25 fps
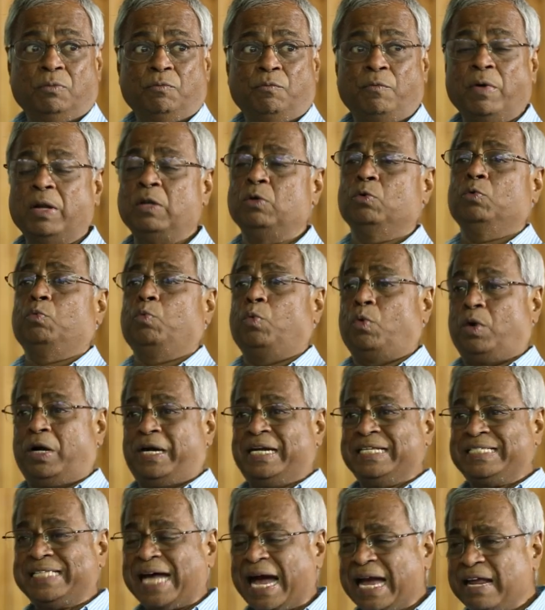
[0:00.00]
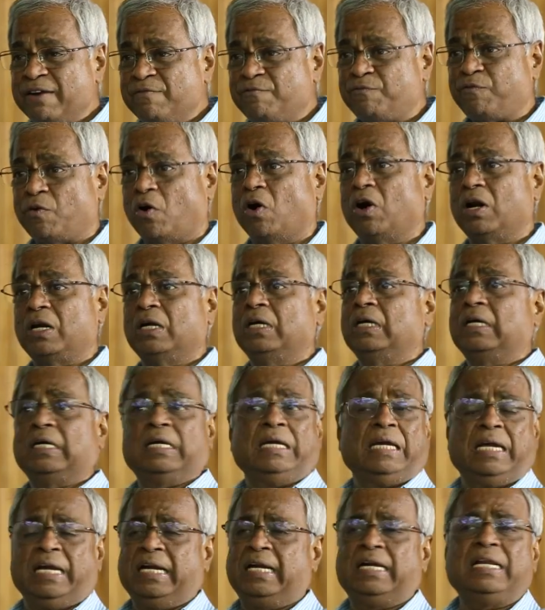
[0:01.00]
When you design for
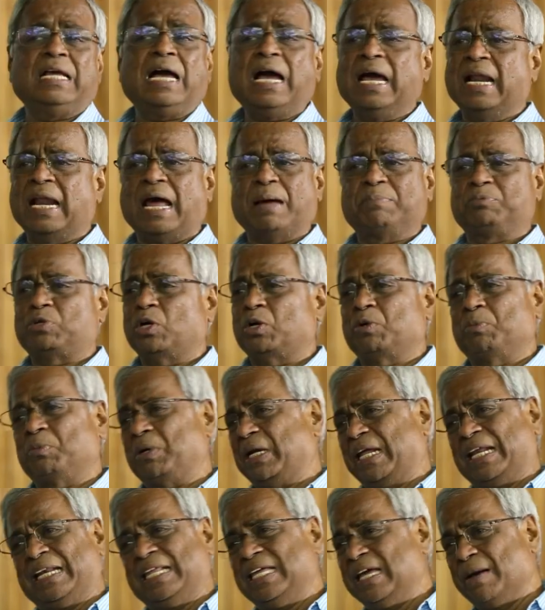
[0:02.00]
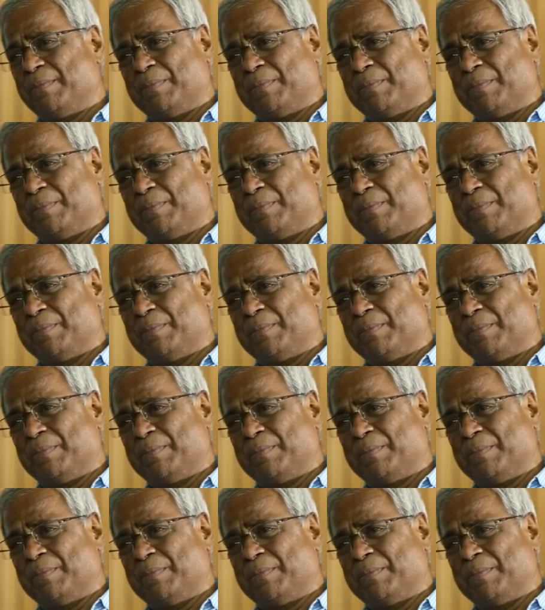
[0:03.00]
India, and I am talking about any